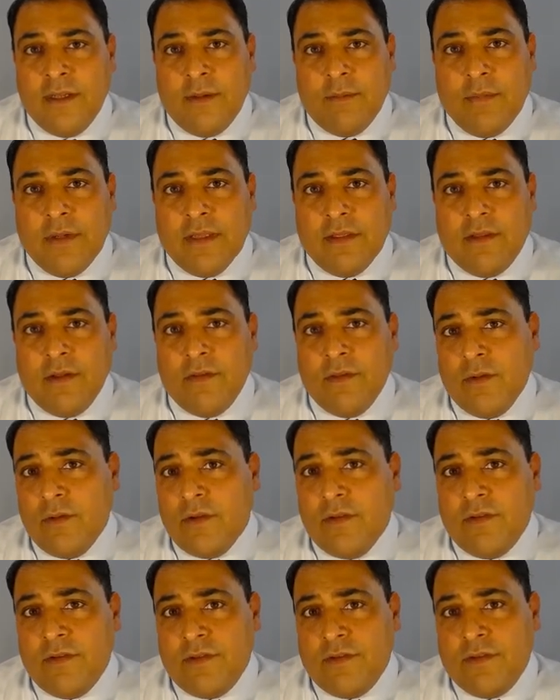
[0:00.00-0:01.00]
But they'll
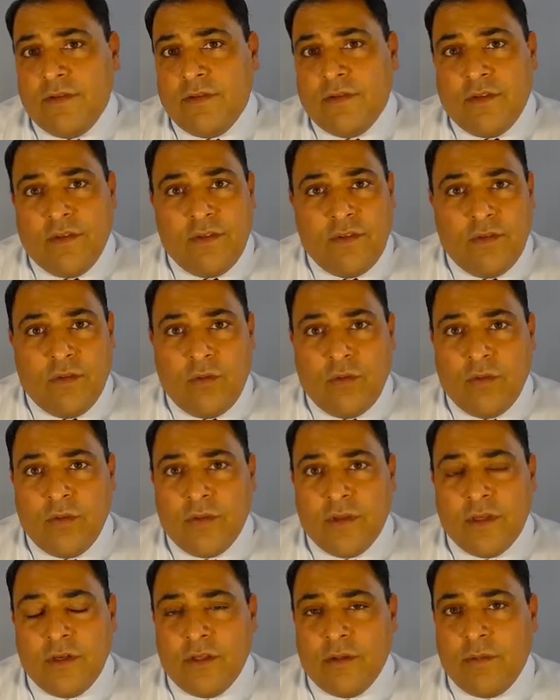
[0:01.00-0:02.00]
notice just the whole
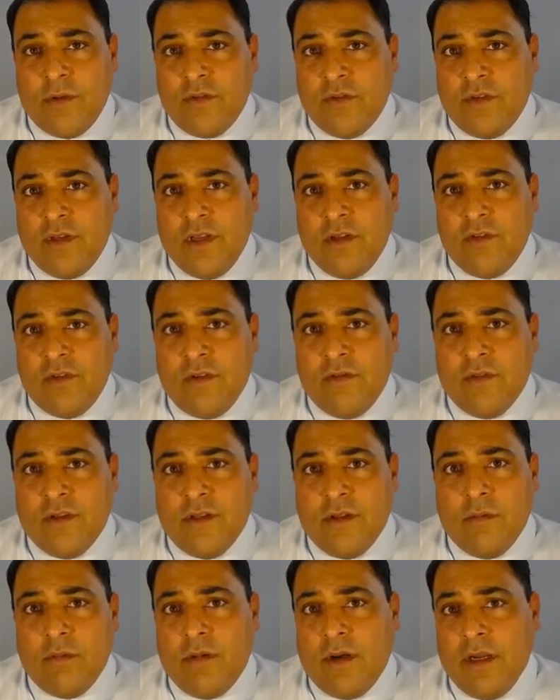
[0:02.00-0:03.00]
clinical presentation of
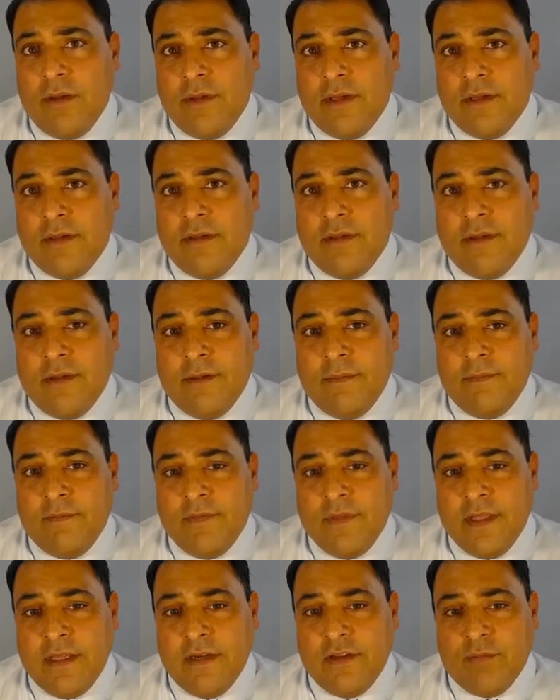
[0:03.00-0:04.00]
glial priming.
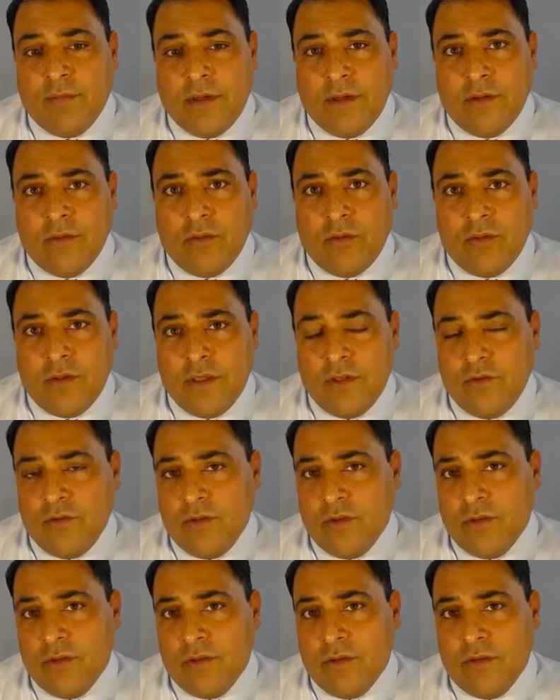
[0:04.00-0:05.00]
They had a spinal cord
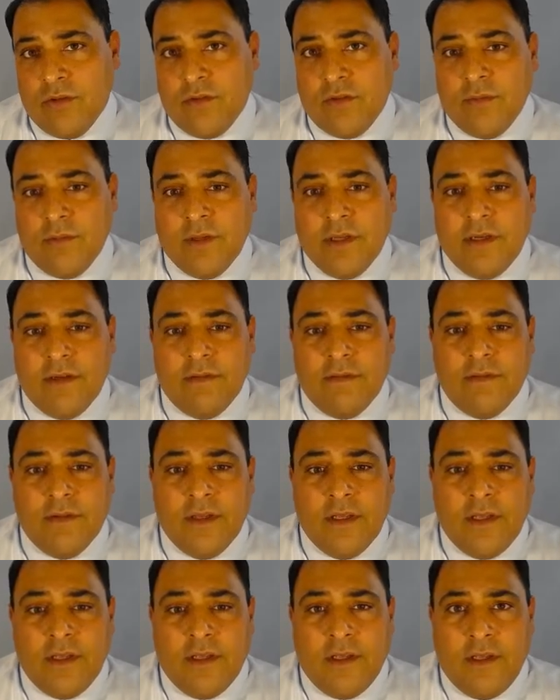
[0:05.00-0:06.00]
injury or some kind
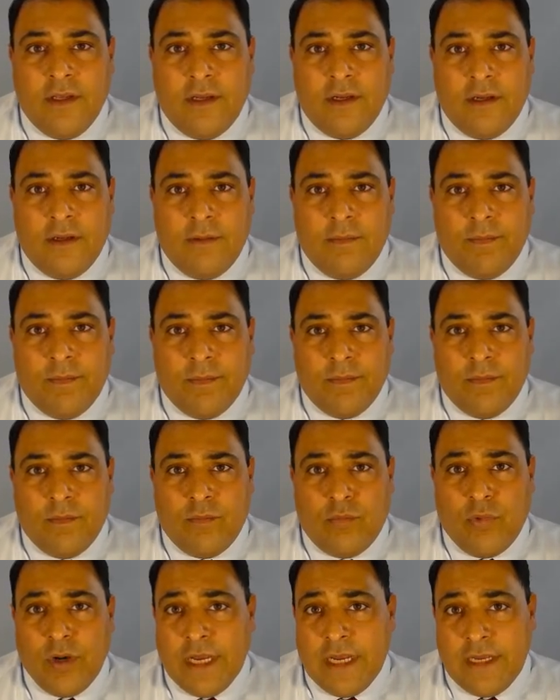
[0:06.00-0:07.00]
of
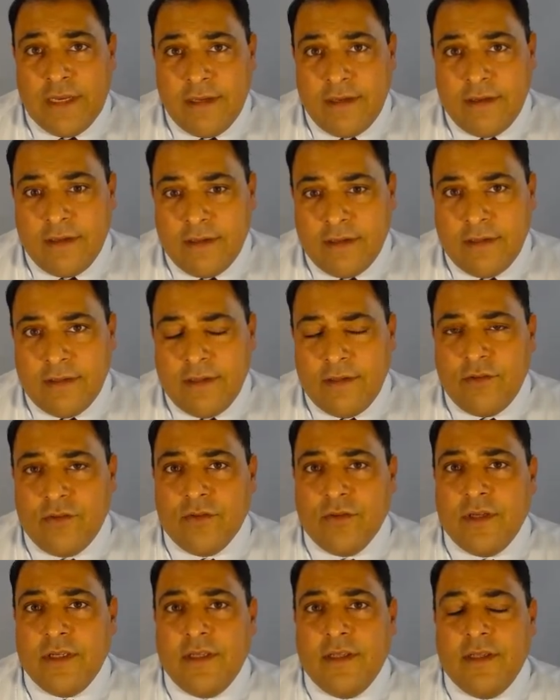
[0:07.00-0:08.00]
brain
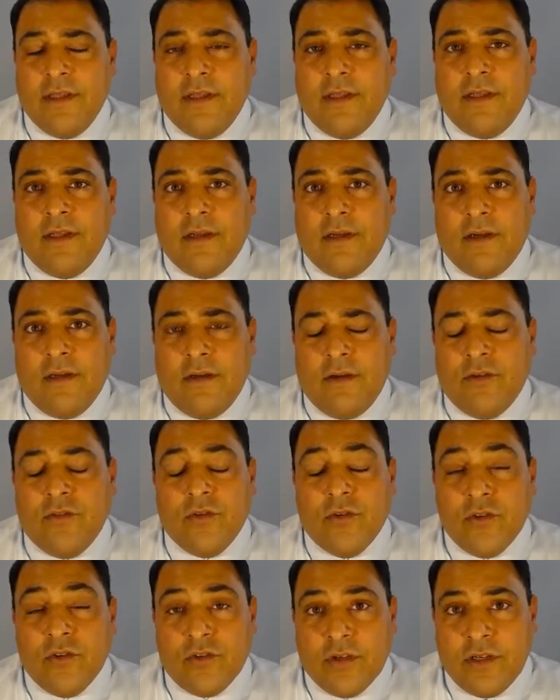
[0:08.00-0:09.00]
injury, or
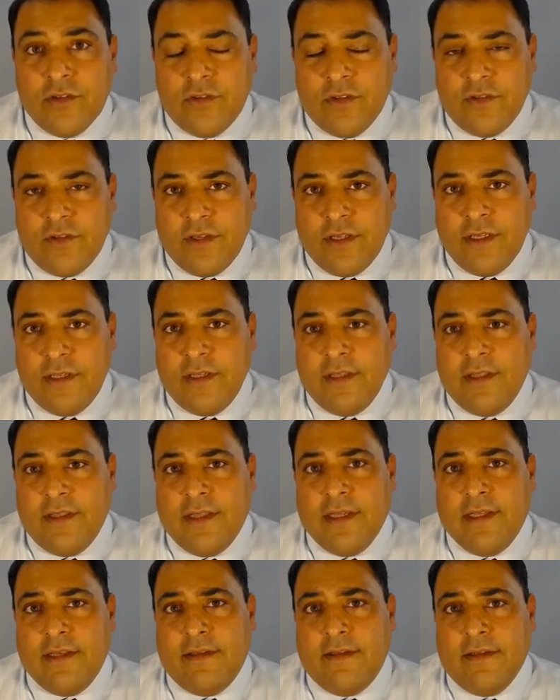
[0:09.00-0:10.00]
surgery, I should say,
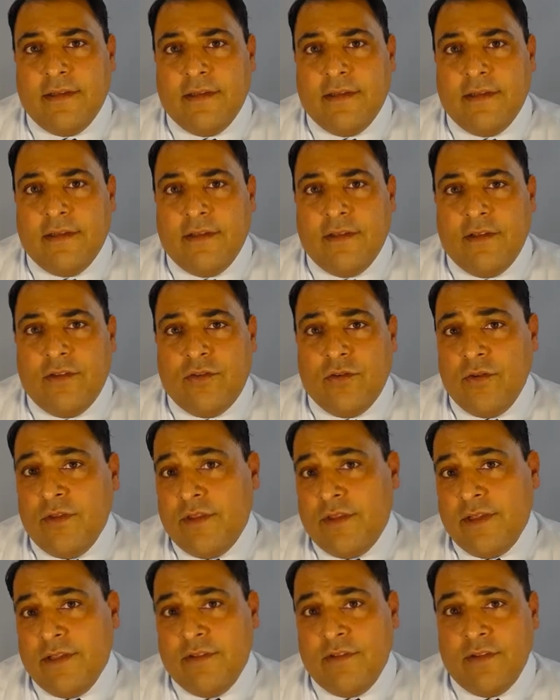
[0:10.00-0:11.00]
that
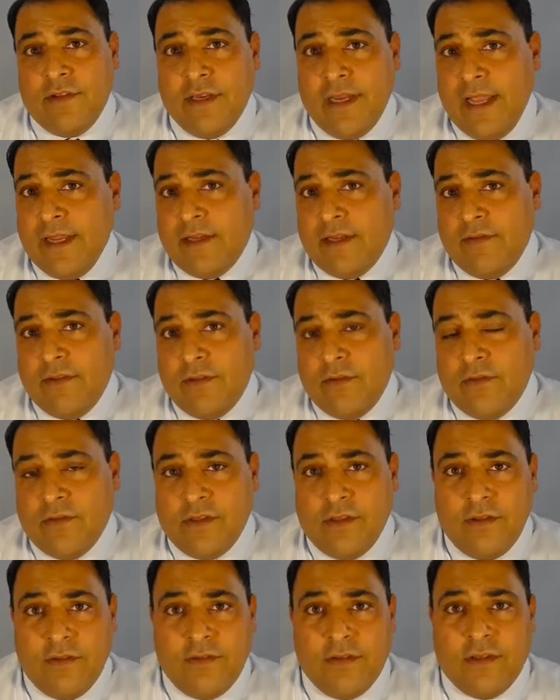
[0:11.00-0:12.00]
certain things can activate those
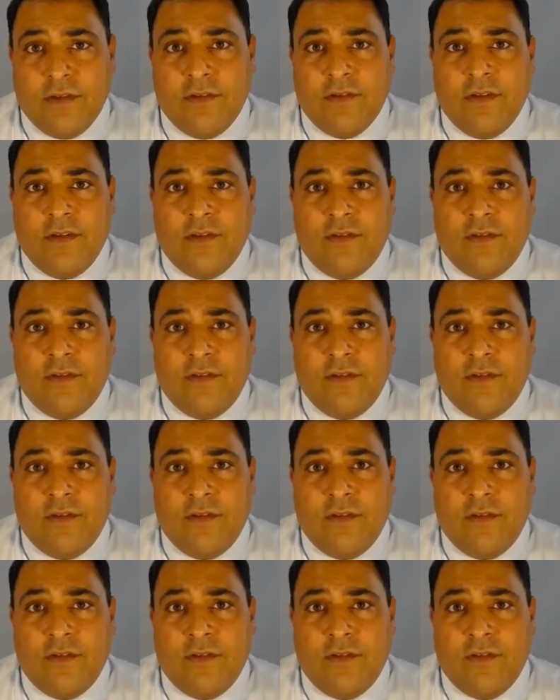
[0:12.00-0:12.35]
glial cells.